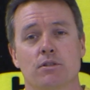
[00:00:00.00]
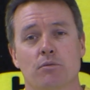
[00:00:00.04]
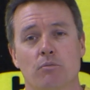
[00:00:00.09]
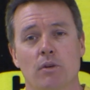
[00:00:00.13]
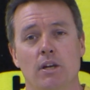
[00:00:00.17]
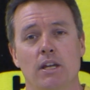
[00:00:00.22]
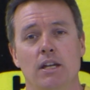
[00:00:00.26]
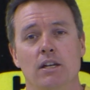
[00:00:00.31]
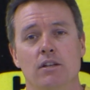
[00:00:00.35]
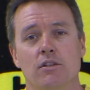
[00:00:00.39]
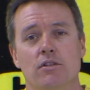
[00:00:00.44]

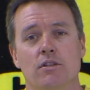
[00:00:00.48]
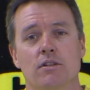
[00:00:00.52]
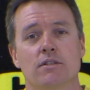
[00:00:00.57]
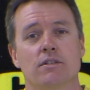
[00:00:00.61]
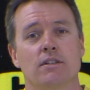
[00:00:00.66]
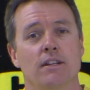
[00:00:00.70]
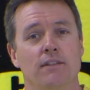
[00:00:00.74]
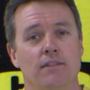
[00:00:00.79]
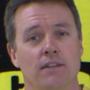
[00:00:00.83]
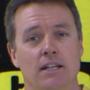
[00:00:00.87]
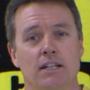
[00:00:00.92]
3
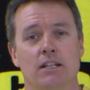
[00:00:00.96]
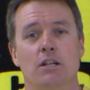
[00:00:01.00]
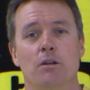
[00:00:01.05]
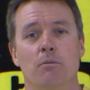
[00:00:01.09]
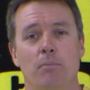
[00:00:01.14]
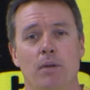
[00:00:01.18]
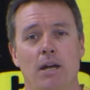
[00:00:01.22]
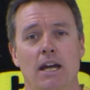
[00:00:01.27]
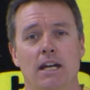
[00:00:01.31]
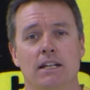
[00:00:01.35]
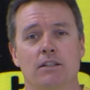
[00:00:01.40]
inches and then
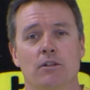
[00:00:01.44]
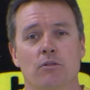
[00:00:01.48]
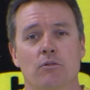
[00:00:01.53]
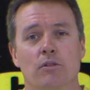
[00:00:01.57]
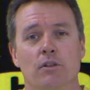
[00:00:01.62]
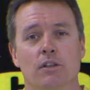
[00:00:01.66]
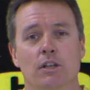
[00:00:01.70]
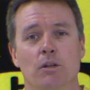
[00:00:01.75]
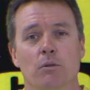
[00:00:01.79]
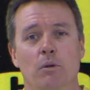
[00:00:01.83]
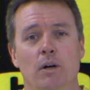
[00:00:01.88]
compact it
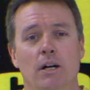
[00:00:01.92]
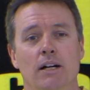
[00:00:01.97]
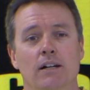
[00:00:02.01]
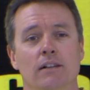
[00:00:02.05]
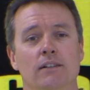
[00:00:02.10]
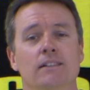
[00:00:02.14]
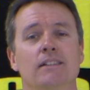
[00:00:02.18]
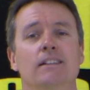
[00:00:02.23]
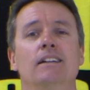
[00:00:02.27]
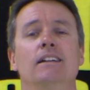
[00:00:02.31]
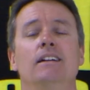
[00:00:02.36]
really
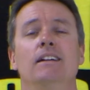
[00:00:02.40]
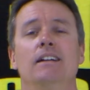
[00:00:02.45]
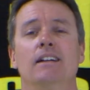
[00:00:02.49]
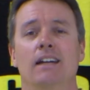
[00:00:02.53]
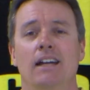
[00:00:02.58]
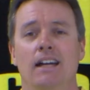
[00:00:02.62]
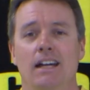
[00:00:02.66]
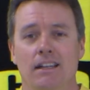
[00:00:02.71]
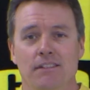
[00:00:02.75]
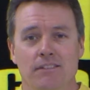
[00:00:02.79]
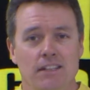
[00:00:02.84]
well.
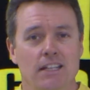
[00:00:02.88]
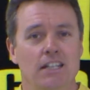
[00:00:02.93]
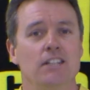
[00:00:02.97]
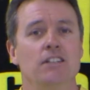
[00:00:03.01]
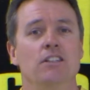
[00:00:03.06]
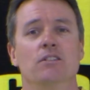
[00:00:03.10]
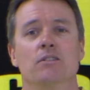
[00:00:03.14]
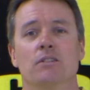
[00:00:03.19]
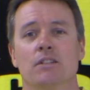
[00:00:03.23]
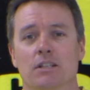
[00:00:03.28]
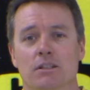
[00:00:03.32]
And
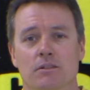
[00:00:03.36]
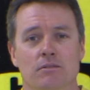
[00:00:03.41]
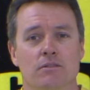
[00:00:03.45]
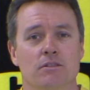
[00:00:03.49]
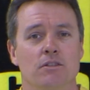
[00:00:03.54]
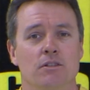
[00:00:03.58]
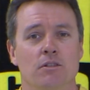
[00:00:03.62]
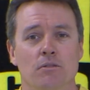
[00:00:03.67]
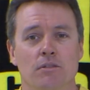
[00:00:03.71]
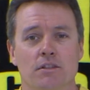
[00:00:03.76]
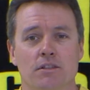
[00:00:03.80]
then you can
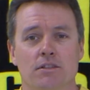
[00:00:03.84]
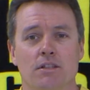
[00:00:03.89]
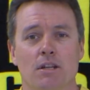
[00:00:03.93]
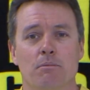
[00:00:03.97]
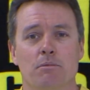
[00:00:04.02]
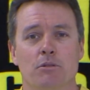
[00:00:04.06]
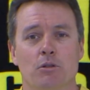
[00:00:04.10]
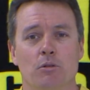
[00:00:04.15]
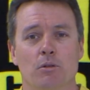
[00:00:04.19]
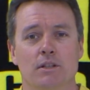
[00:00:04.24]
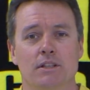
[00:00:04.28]
do the
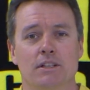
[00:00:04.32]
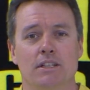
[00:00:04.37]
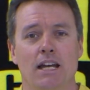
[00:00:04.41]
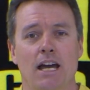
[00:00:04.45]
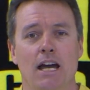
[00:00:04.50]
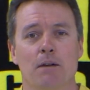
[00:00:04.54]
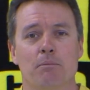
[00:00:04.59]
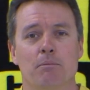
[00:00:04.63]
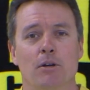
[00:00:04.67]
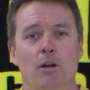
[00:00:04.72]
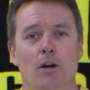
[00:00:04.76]
subsequent
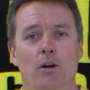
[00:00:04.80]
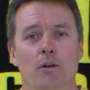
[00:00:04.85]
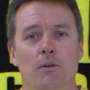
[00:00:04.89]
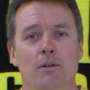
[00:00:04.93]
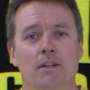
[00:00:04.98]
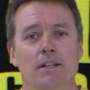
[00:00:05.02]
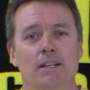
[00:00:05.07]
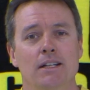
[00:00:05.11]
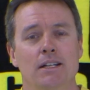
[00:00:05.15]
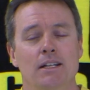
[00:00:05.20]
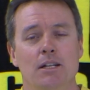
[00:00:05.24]
top
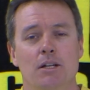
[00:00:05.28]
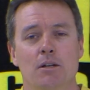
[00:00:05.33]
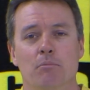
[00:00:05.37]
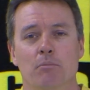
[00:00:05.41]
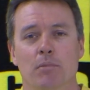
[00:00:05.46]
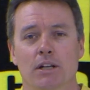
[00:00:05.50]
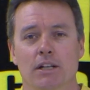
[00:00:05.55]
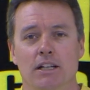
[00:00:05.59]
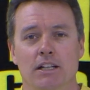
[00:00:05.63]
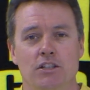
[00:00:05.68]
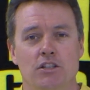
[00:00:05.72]
coat.
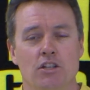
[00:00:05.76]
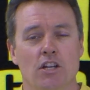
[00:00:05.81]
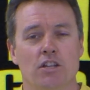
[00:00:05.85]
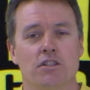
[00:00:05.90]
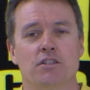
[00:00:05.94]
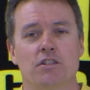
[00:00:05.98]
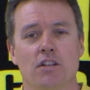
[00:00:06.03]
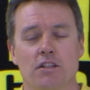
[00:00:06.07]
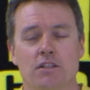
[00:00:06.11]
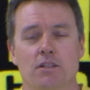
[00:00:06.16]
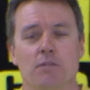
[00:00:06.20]
But it
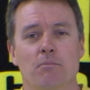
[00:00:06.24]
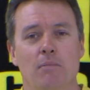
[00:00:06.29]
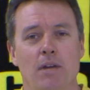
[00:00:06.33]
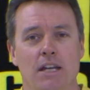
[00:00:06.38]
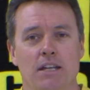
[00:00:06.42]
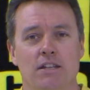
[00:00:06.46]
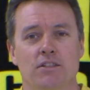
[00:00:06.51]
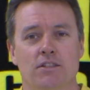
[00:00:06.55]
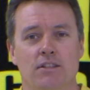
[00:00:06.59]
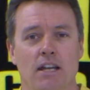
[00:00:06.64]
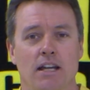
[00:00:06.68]
just doesn't
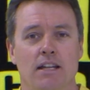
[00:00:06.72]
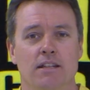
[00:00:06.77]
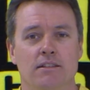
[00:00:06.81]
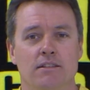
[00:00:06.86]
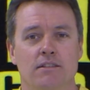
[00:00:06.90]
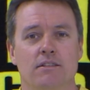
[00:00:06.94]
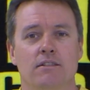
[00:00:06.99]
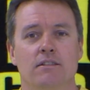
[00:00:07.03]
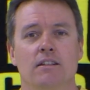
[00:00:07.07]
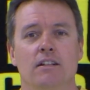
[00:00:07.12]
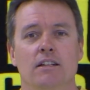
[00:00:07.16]
make
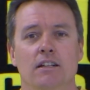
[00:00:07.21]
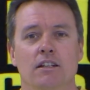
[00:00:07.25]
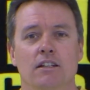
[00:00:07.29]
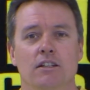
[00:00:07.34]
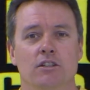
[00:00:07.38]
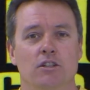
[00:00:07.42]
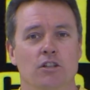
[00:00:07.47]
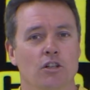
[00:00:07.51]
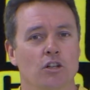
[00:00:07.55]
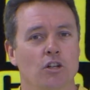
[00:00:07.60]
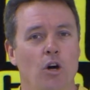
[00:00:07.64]
sense
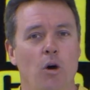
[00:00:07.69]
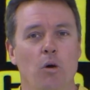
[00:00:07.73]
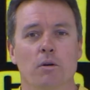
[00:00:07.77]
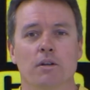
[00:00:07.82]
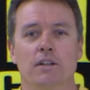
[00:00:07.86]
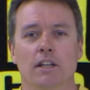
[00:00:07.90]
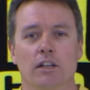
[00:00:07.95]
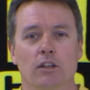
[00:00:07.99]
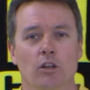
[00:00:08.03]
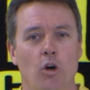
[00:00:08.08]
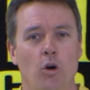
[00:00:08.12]
to go
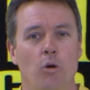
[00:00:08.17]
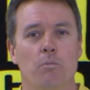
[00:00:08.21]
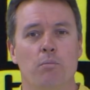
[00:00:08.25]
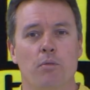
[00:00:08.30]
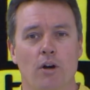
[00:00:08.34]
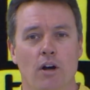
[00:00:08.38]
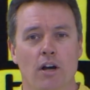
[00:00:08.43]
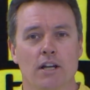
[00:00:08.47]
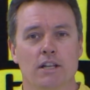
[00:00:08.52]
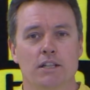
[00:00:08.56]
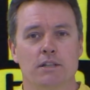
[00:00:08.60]
with a low
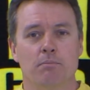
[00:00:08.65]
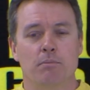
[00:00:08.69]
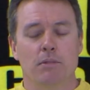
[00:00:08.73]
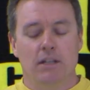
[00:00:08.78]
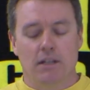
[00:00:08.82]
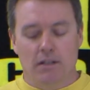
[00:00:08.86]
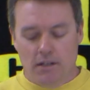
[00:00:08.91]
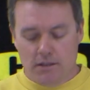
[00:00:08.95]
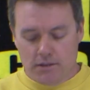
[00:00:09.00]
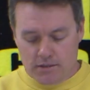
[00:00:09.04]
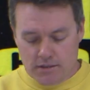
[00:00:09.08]
price
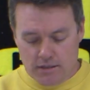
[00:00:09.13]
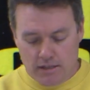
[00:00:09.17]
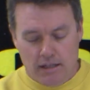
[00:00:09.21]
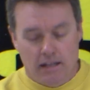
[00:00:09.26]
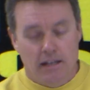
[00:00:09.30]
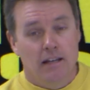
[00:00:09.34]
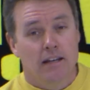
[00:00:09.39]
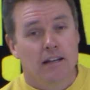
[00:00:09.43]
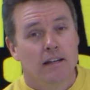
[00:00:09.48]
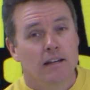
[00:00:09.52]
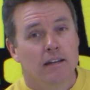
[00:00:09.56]
because
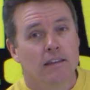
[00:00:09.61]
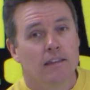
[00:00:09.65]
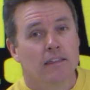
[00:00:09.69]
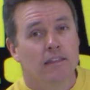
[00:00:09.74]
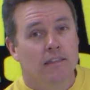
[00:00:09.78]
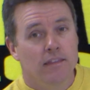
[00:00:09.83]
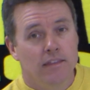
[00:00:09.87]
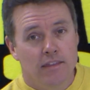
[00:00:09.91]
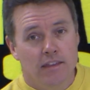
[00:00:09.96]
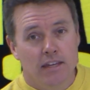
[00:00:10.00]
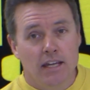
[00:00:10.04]

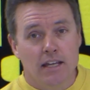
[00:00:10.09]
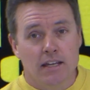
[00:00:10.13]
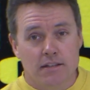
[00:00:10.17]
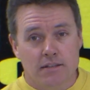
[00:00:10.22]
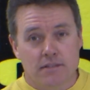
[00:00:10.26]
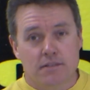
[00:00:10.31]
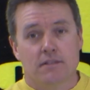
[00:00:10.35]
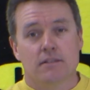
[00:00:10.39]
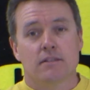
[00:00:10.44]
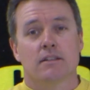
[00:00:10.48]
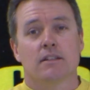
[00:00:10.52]

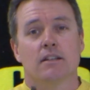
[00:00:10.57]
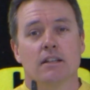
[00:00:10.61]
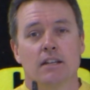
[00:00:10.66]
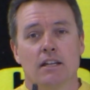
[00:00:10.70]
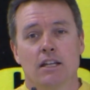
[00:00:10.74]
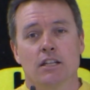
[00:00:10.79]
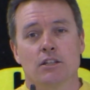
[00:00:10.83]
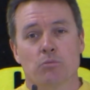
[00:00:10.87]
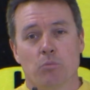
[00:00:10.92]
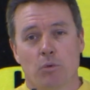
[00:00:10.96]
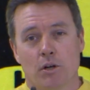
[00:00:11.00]
this
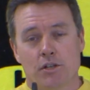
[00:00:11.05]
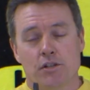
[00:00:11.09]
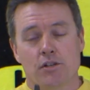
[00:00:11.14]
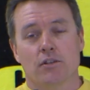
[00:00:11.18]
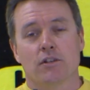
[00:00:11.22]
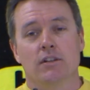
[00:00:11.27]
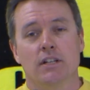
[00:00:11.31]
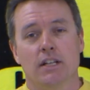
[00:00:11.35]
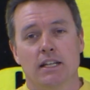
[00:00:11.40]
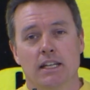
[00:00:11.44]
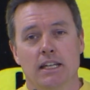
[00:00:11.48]
is what
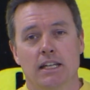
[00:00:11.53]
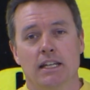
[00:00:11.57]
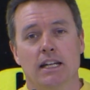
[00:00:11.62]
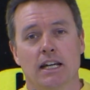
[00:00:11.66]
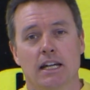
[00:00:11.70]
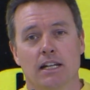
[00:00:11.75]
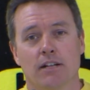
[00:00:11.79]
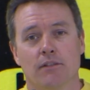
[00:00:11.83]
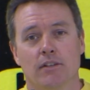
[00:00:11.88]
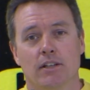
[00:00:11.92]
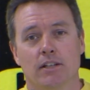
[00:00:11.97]
you're going to get
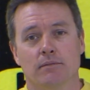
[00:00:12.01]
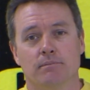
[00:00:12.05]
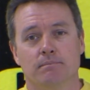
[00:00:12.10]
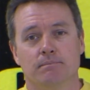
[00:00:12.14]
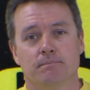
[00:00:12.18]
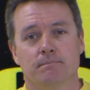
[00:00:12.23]
out of it.